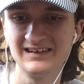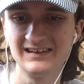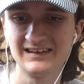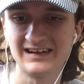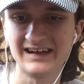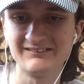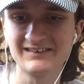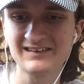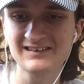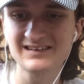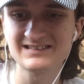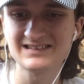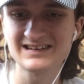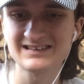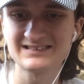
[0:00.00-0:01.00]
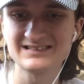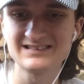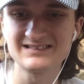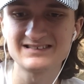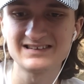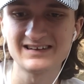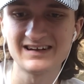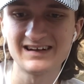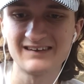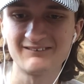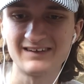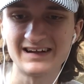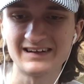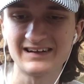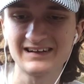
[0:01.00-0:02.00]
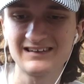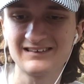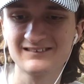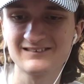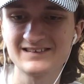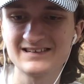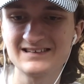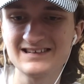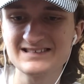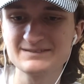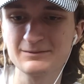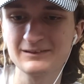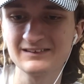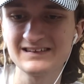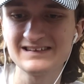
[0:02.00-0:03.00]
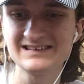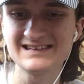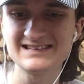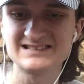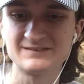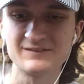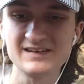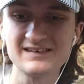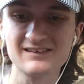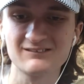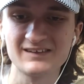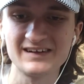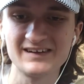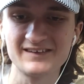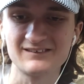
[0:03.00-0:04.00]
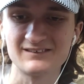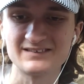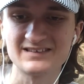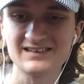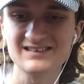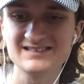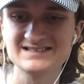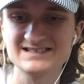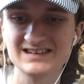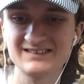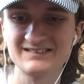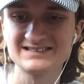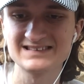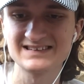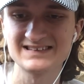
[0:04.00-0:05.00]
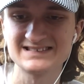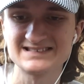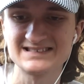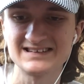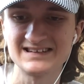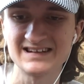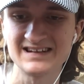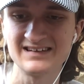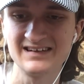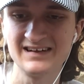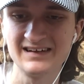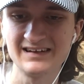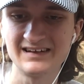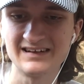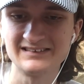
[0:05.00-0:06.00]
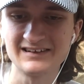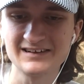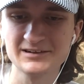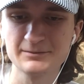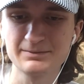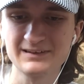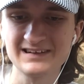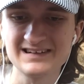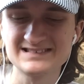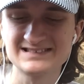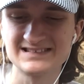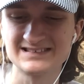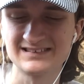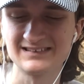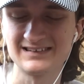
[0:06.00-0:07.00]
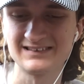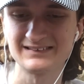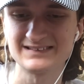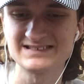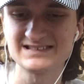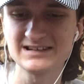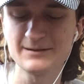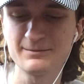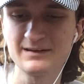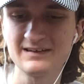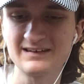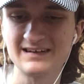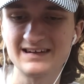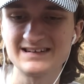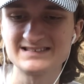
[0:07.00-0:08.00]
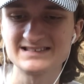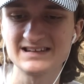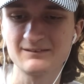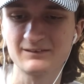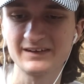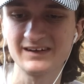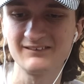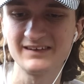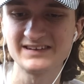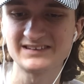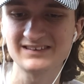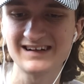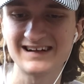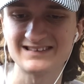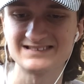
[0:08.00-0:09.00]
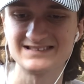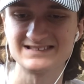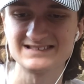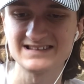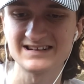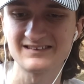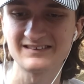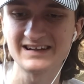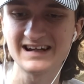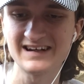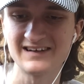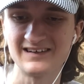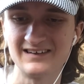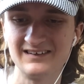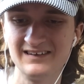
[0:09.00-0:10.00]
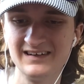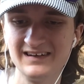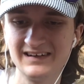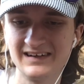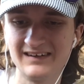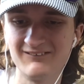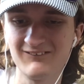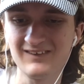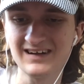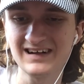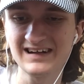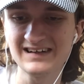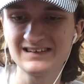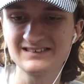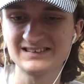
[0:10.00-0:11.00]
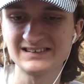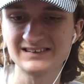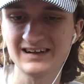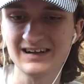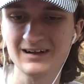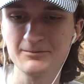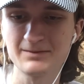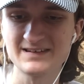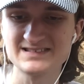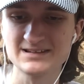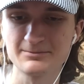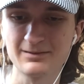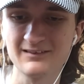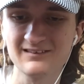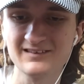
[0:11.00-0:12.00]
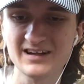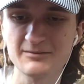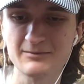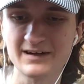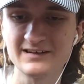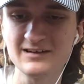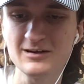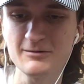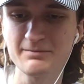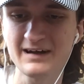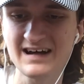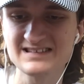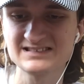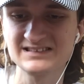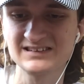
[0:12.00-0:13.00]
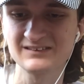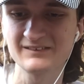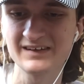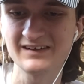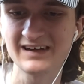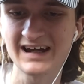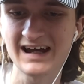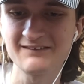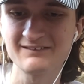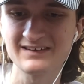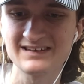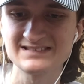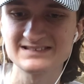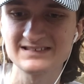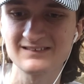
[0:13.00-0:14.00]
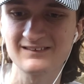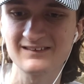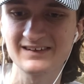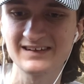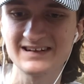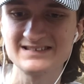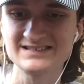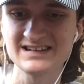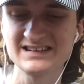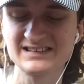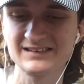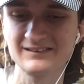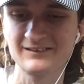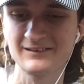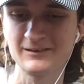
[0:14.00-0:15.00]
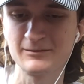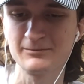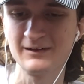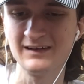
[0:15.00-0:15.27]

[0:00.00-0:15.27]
I'm here to talk to you today on why Calgary desperately needs Via Rail to return service to the city and other places along the CPKC railway tracks in southern Canada, and why you should help by supporting my new passenger rail advocacy organization group